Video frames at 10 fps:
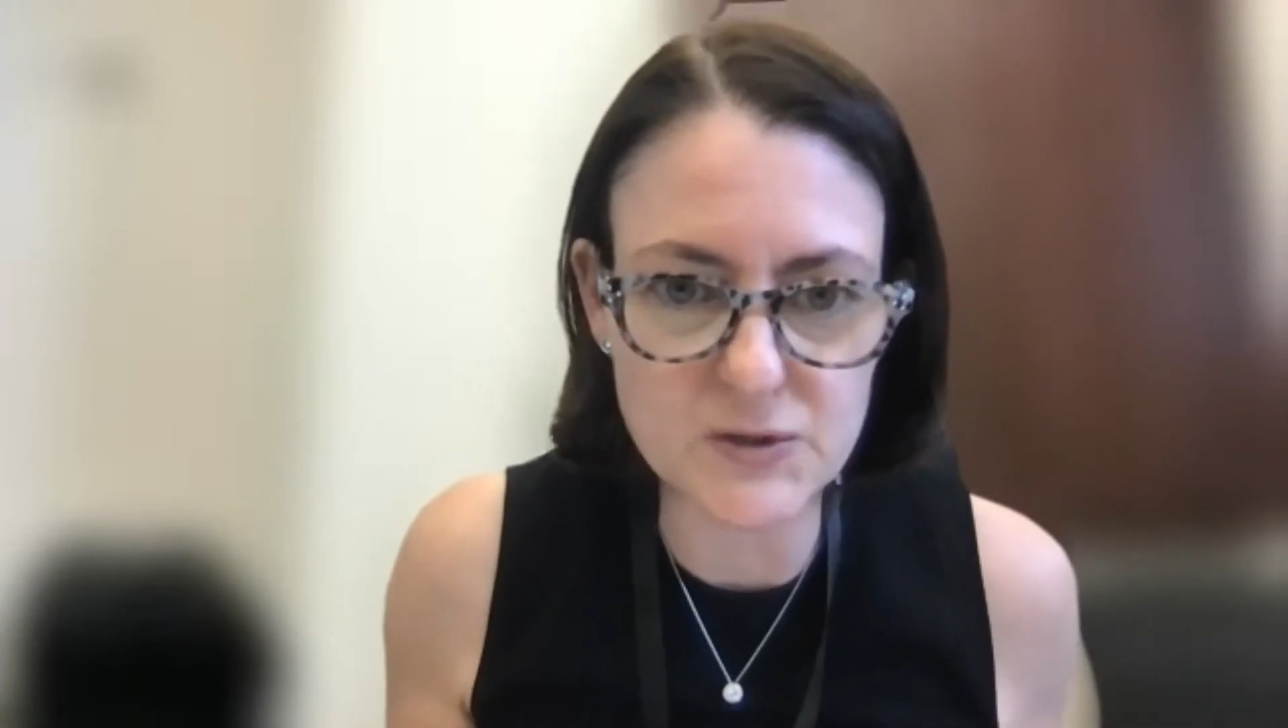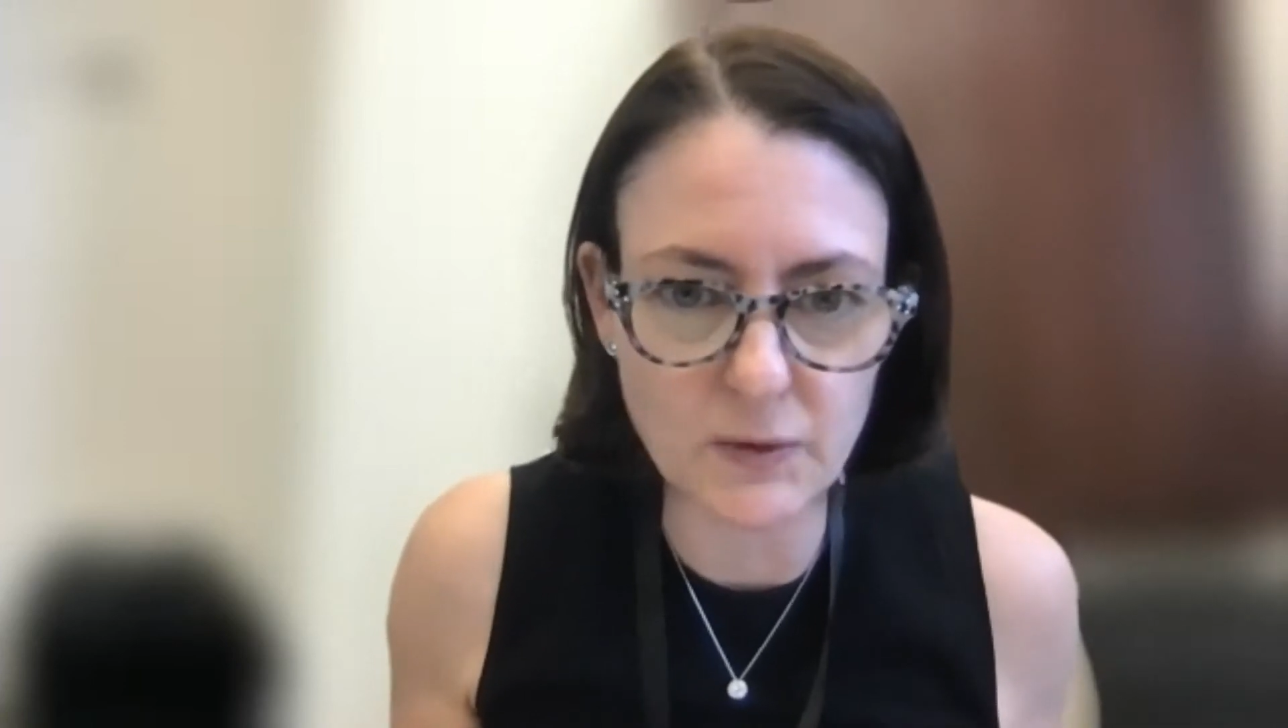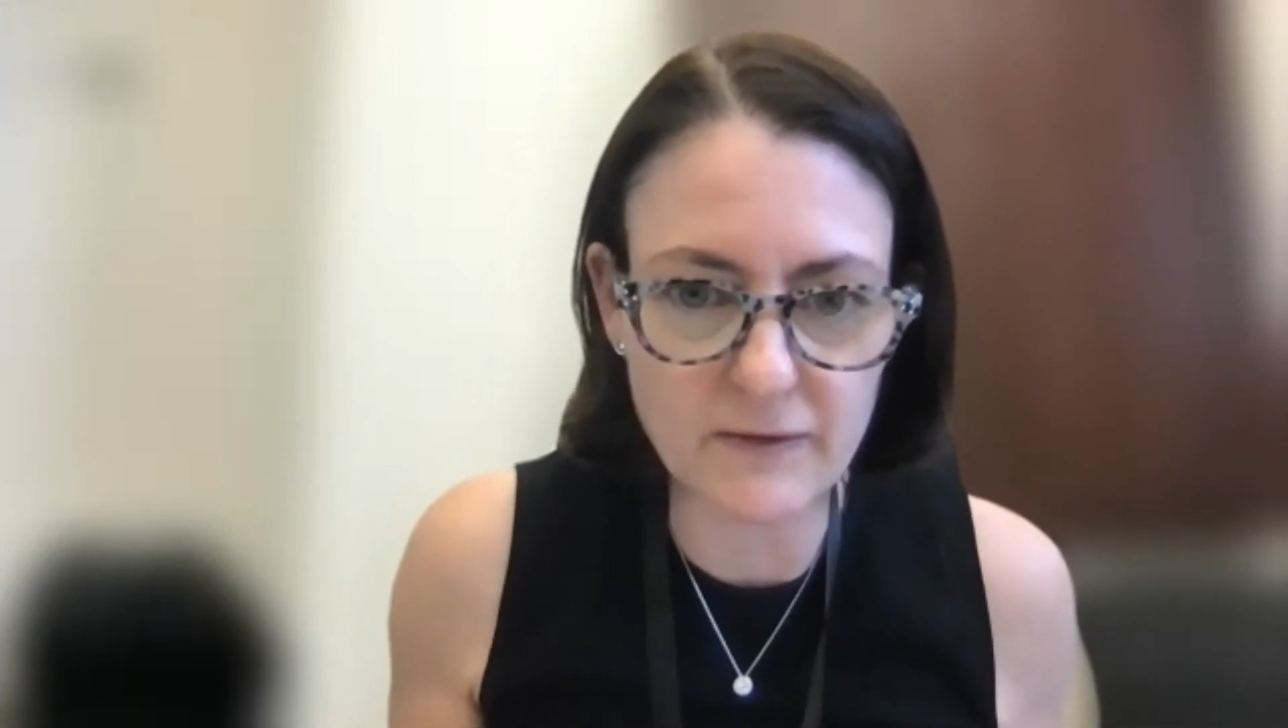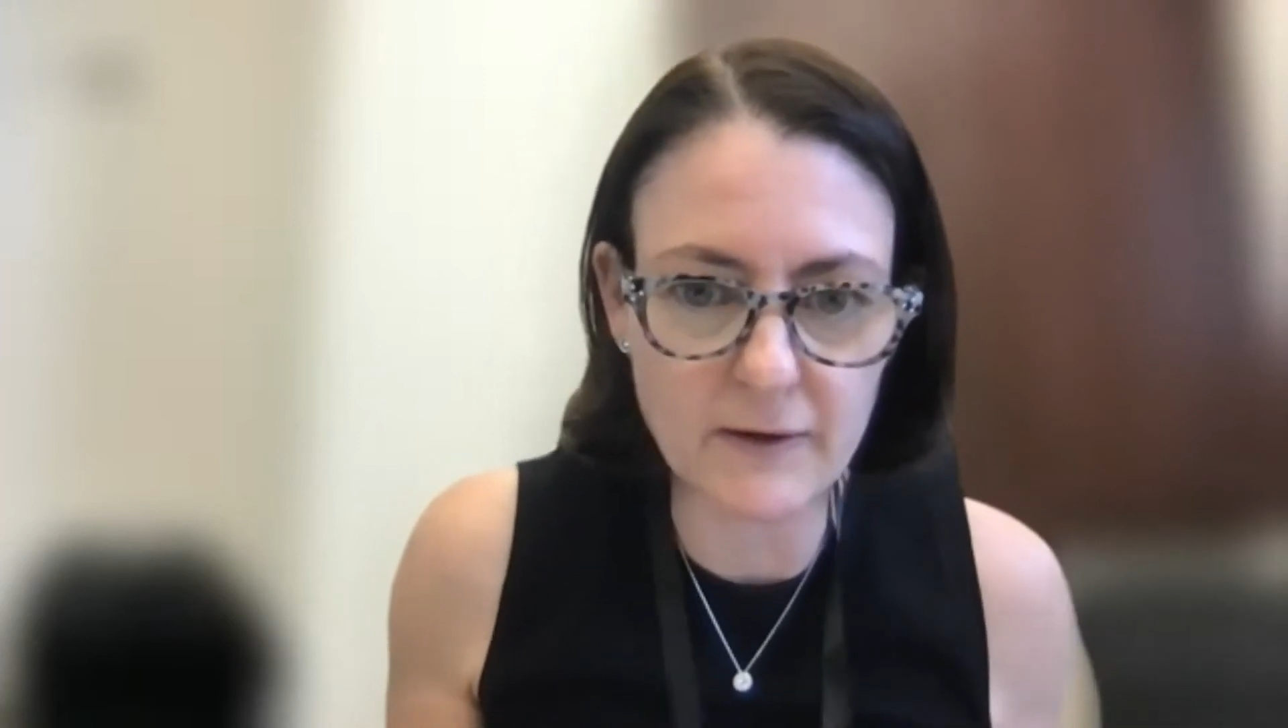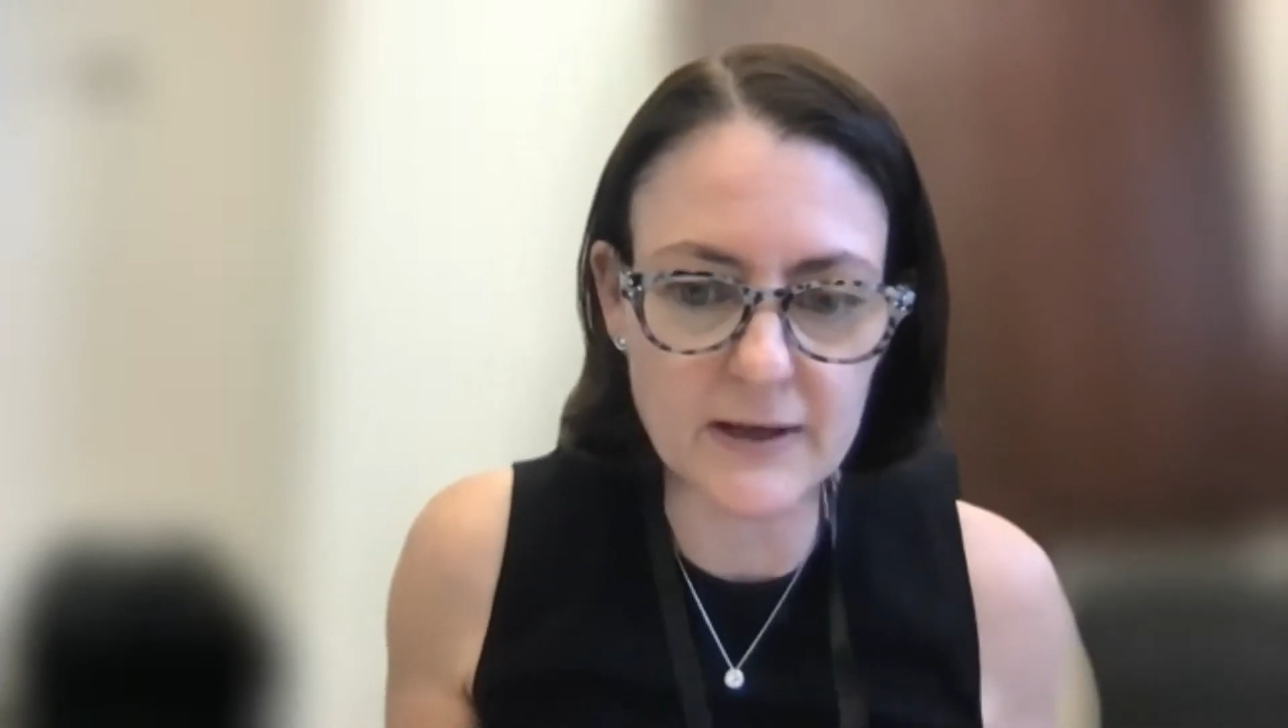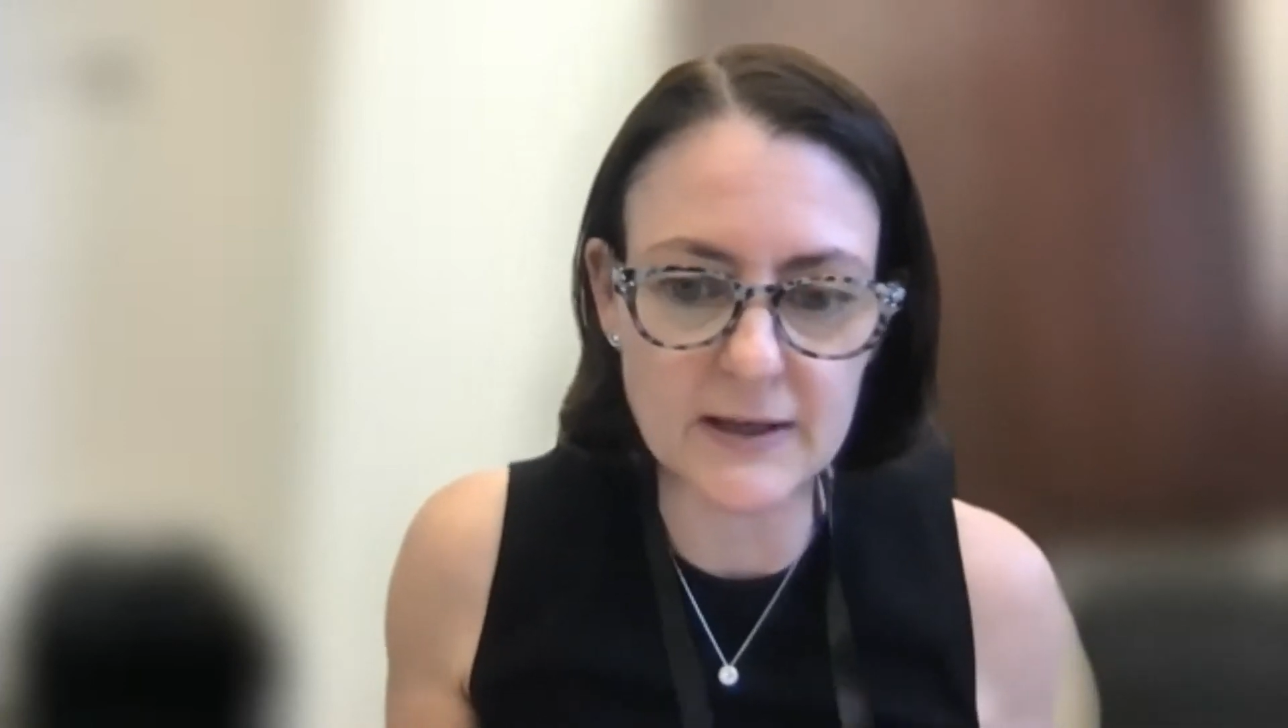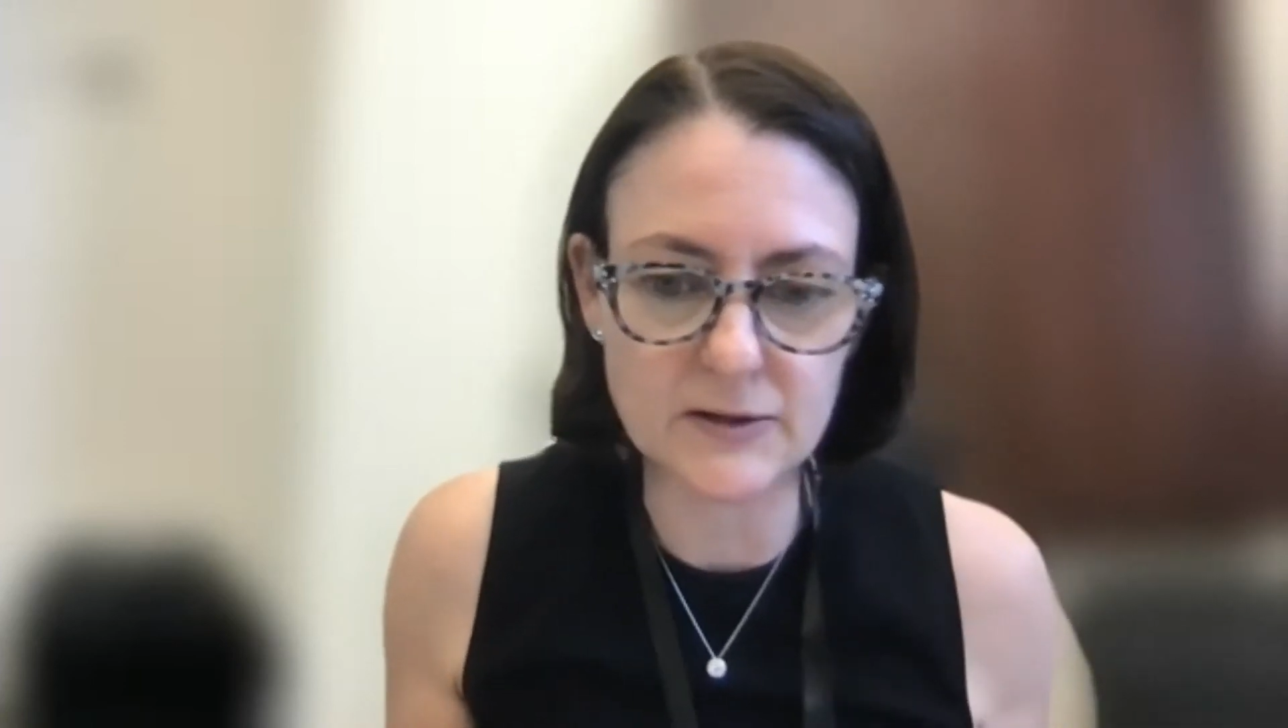were very